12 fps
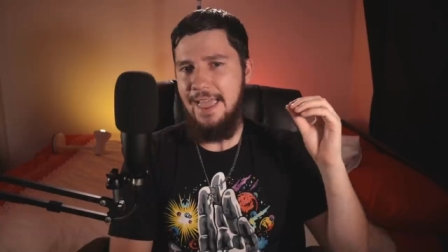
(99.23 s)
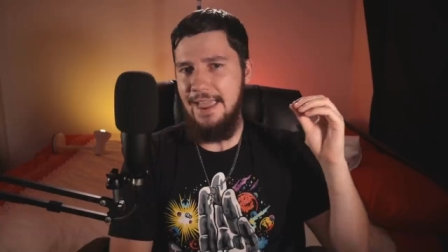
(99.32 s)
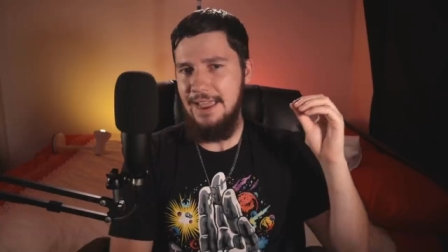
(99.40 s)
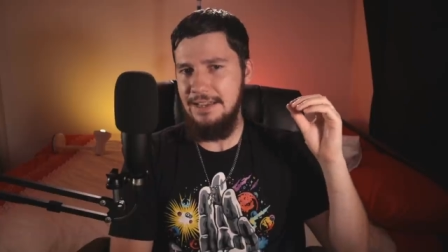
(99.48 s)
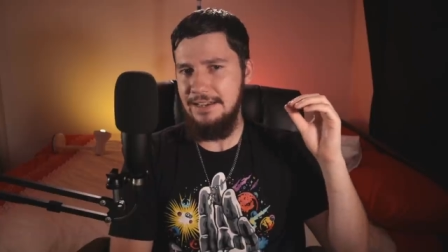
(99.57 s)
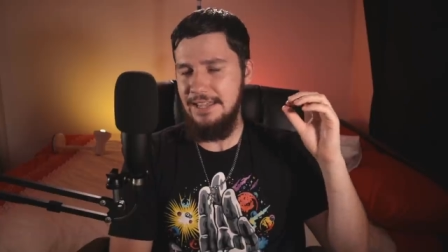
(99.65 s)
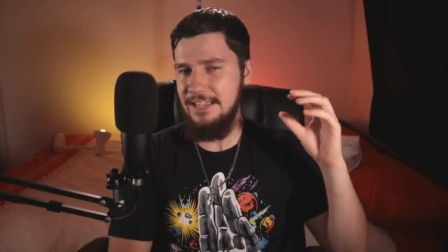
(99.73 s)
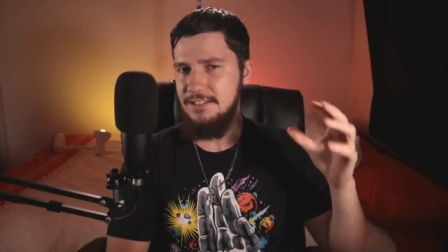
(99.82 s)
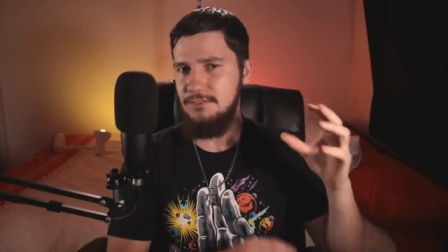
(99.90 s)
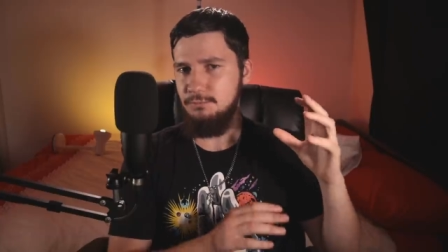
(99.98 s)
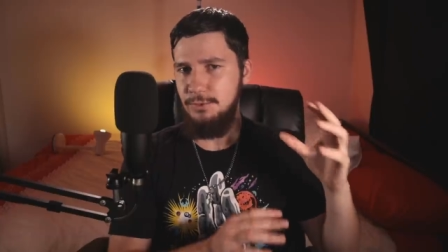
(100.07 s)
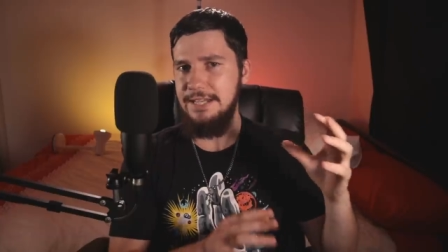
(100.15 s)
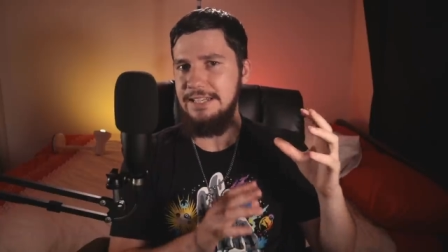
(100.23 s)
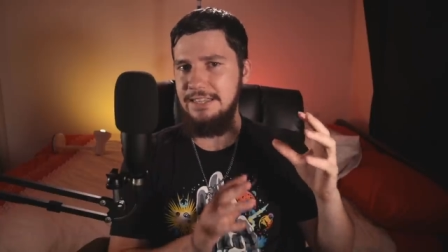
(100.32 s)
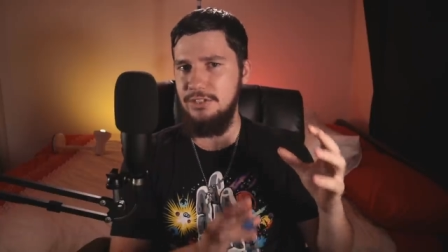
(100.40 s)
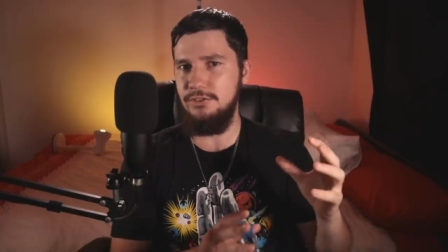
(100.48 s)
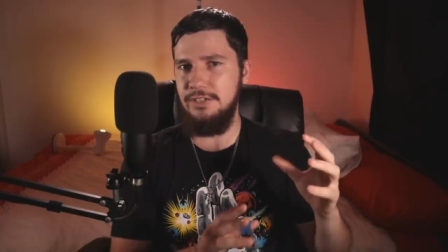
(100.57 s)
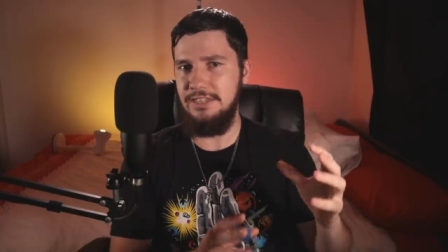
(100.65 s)
and it's really
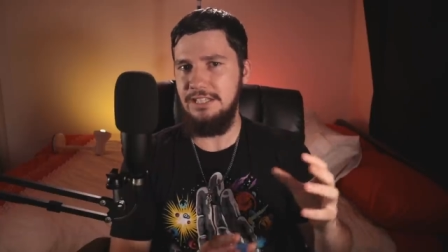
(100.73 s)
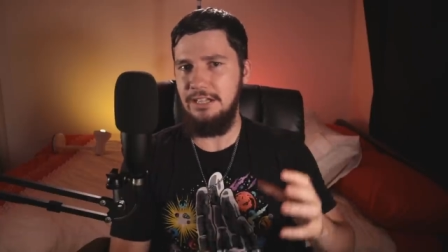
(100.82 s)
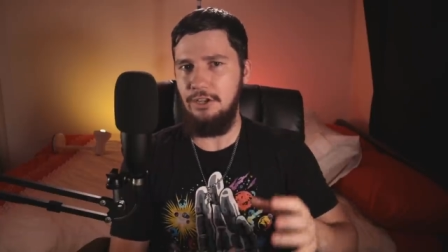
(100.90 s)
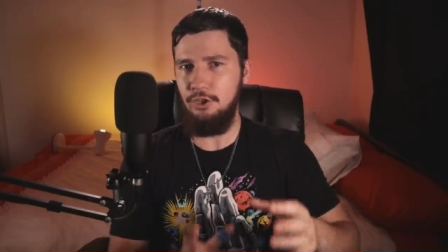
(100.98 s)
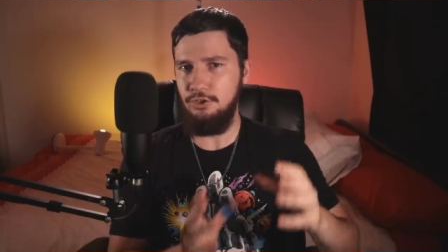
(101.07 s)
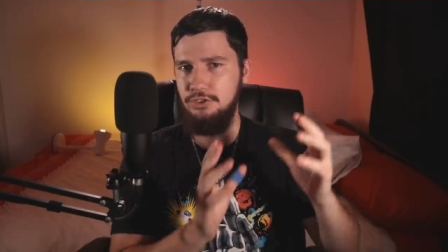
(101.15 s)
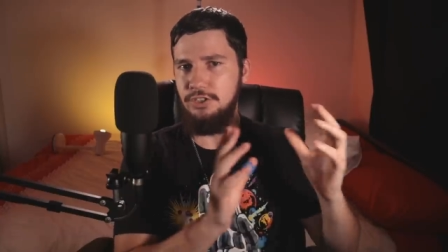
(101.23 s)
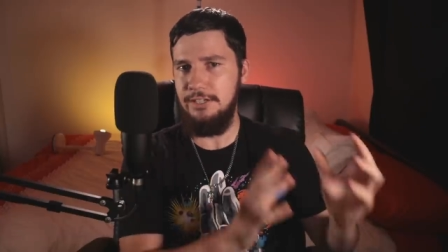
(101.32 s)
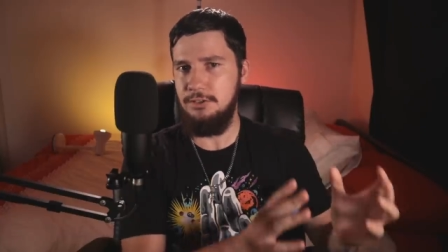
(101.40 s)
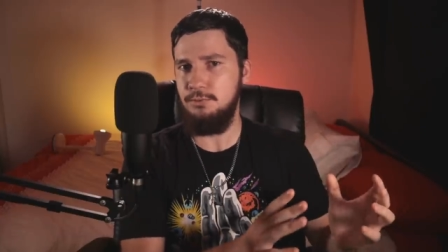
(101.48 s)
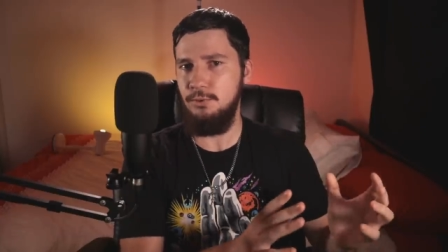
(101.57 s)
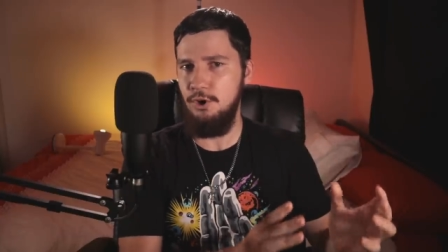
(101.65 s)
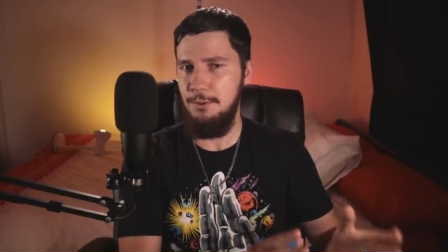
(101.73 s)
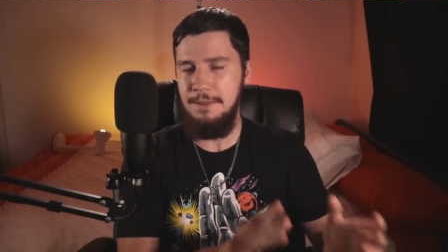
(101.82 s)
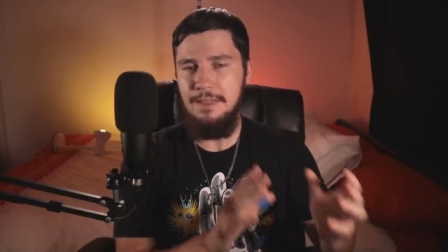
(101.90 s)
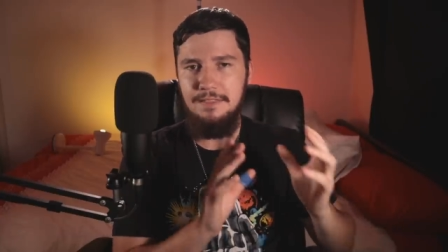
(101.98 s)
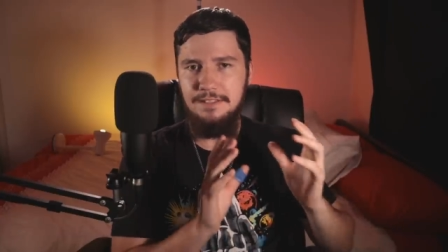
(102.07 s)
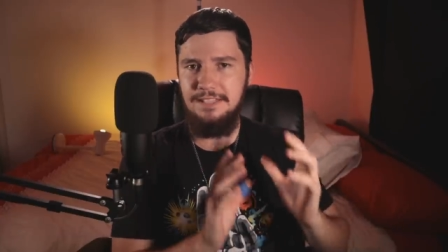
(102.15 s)
the only thing alongside Chrome
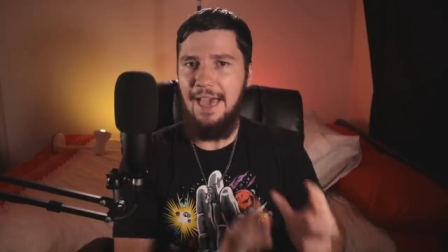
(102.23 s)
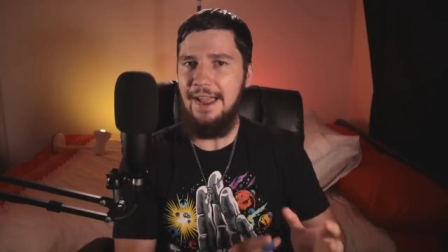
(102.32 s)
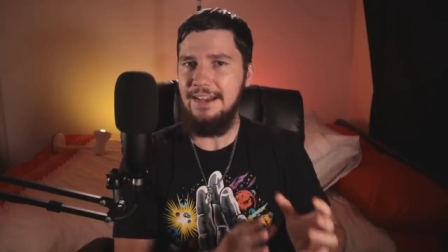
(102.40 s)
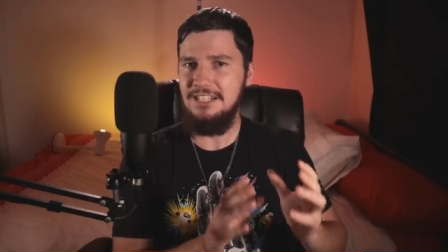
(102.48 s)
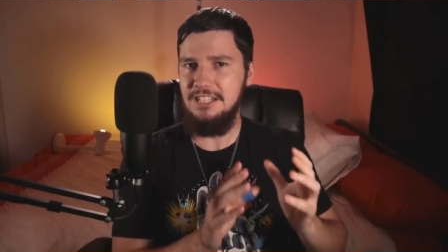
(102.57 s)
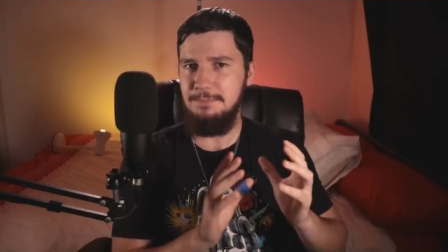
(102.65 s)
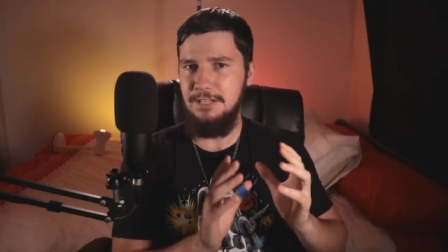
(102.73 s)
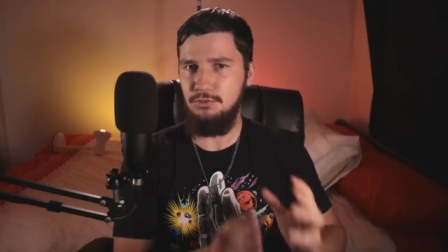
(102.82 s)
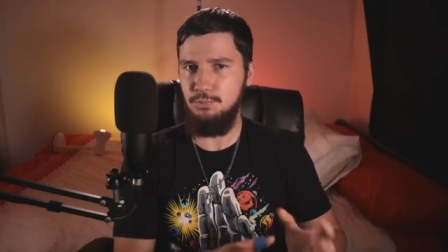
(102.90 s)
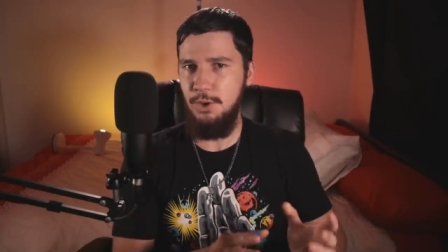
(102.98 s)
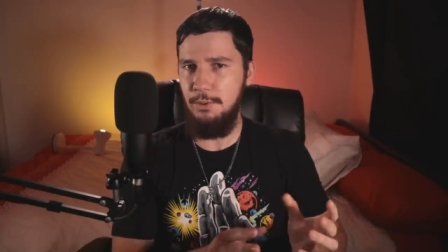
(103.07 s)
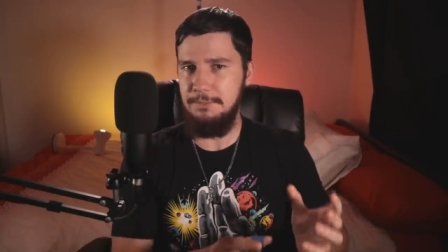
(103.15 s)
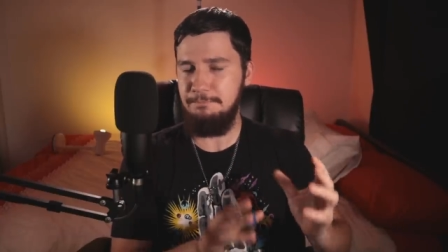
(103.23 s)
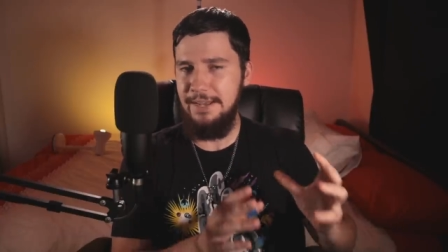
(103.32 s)
that's actually been growing,